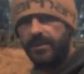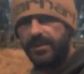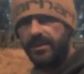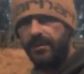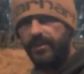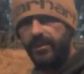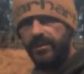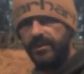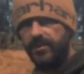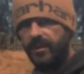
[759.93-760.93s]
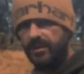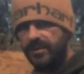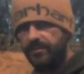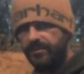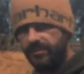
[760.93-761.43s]
the summer as well
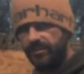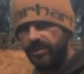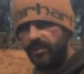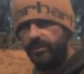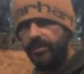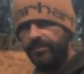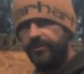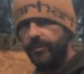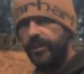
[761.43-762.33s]
as, you know, put food